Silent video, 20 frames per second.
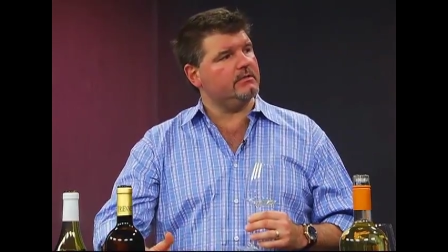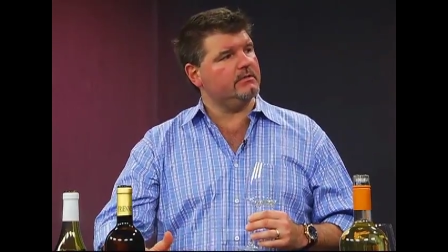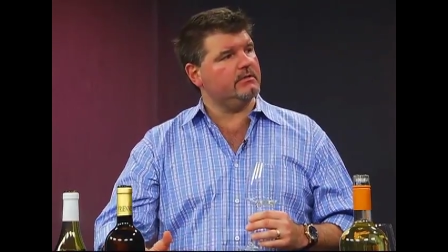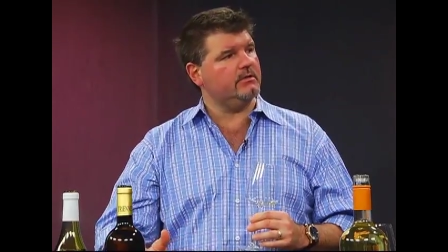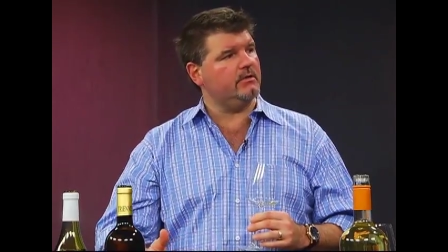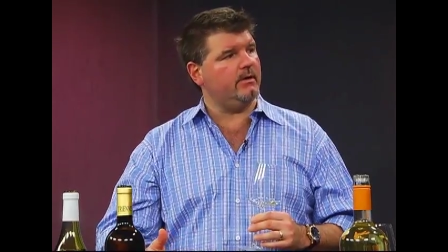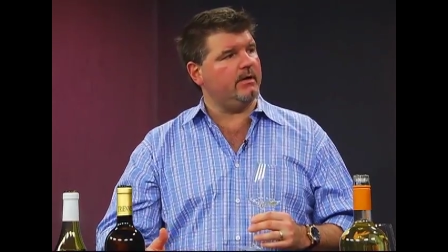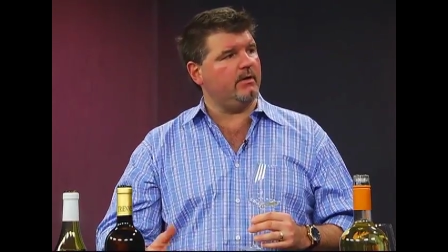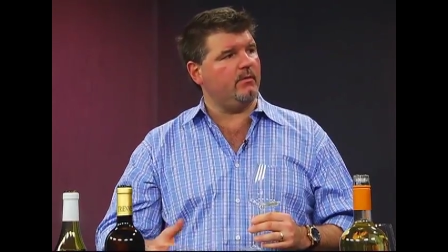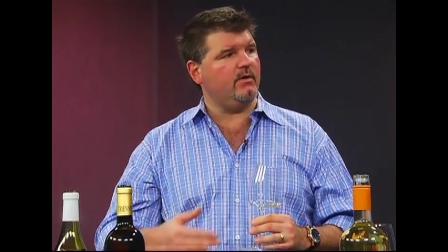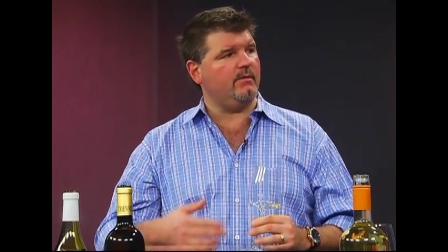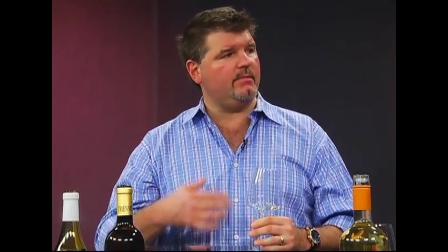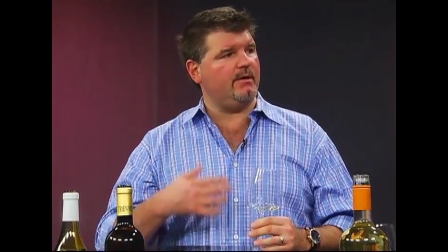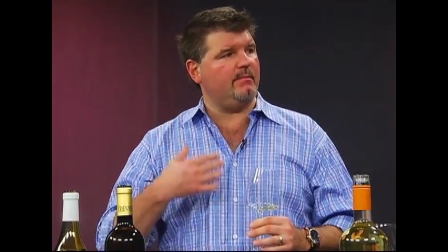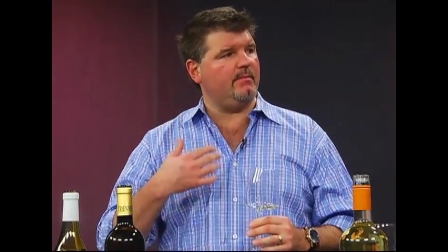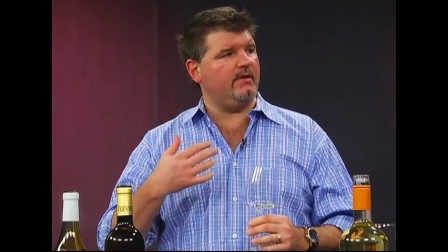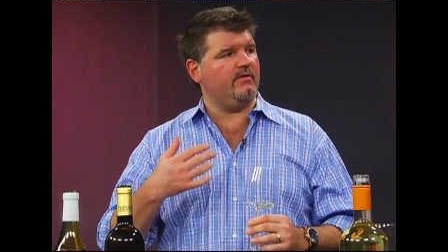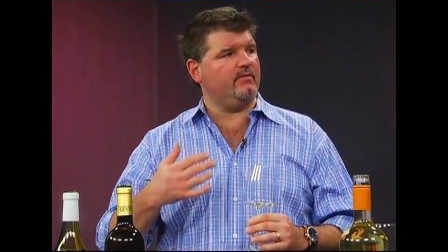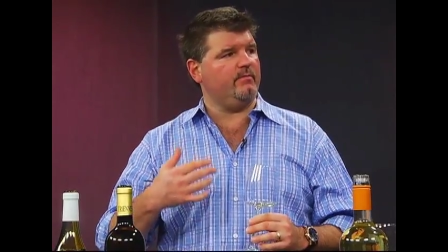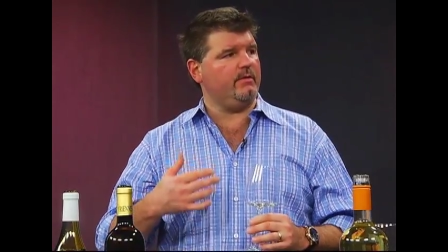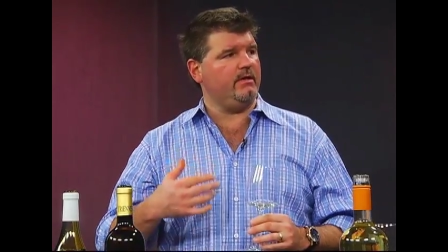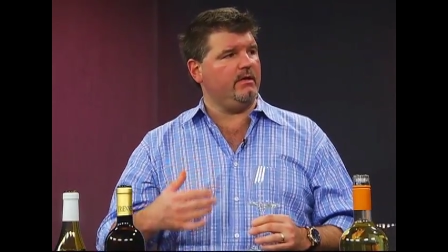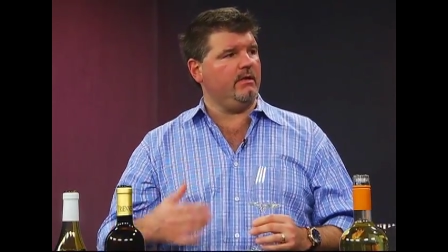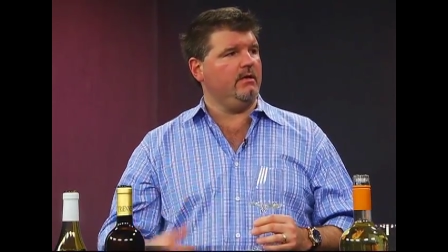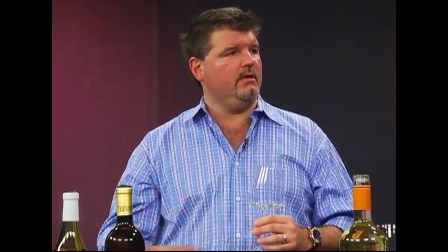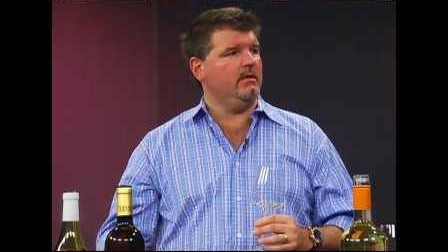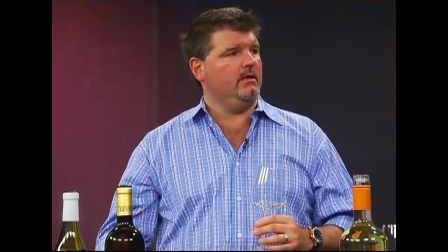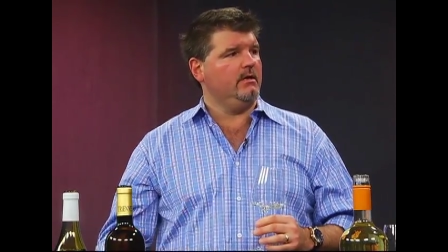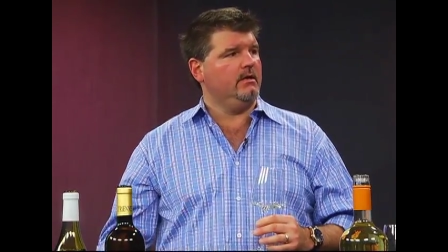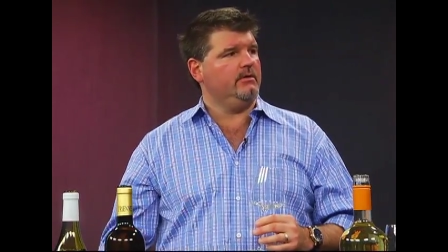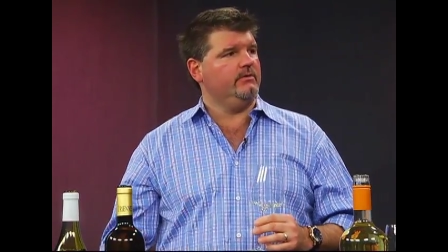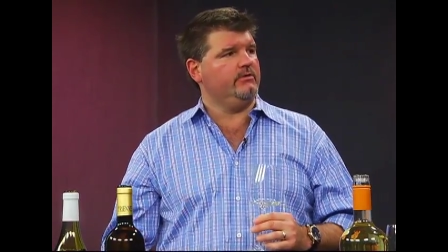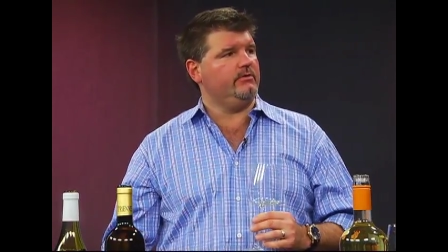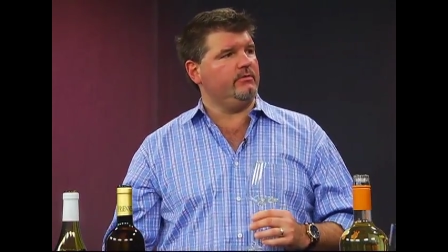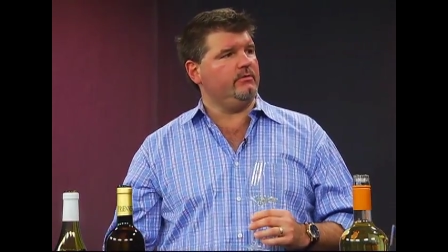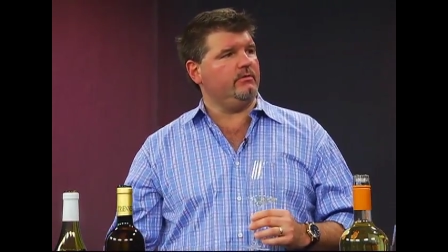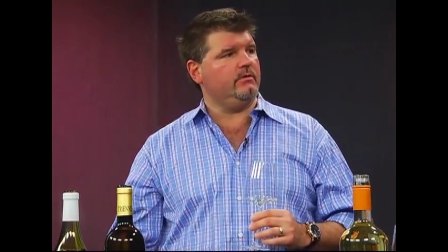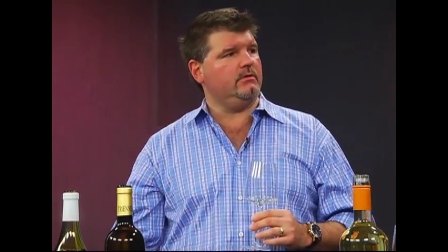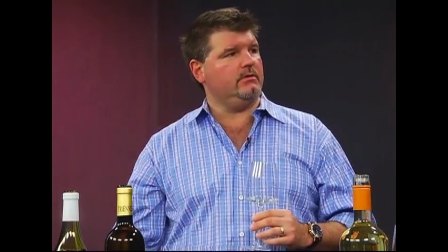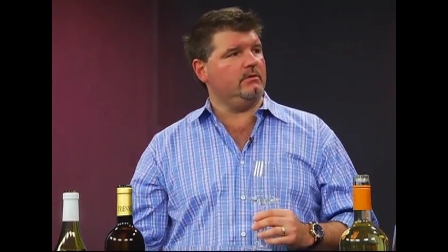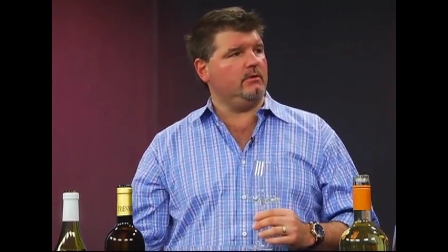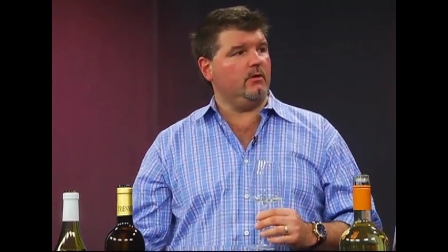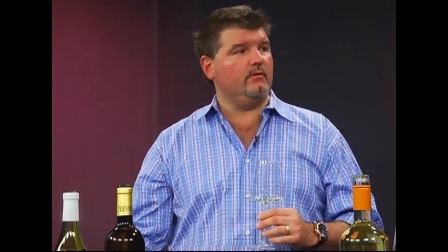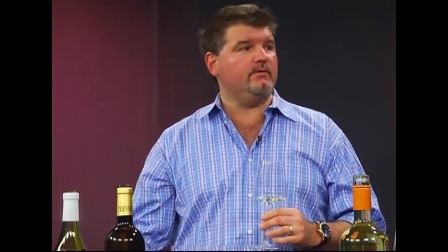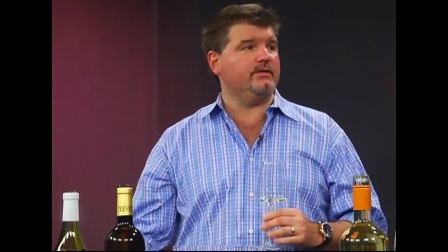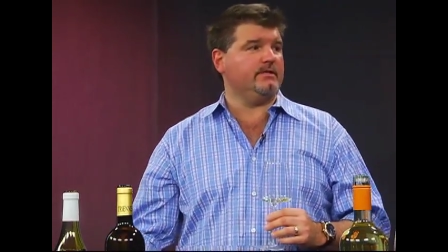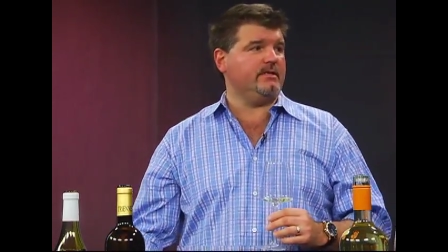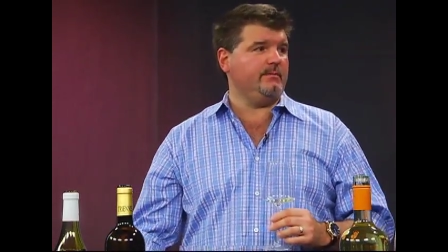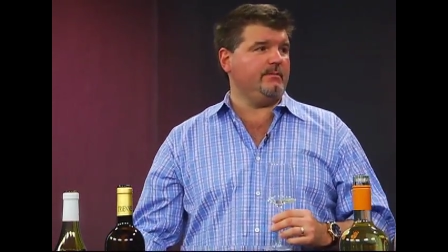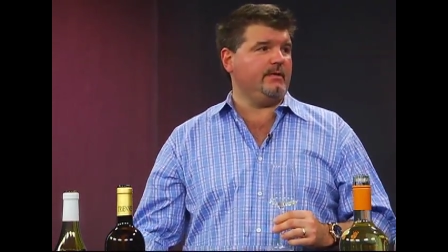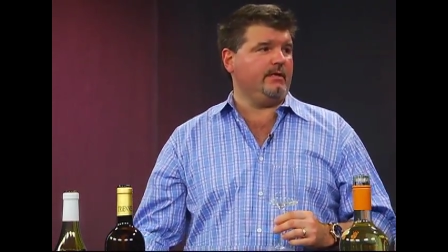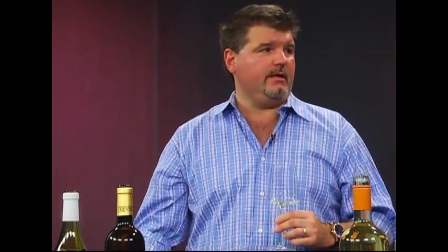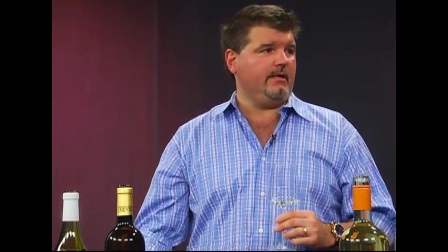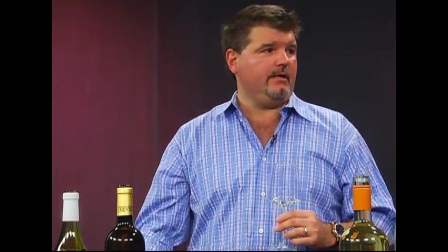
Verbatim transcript: So I don't want my mouth to be yeah. too uh, overstimulated.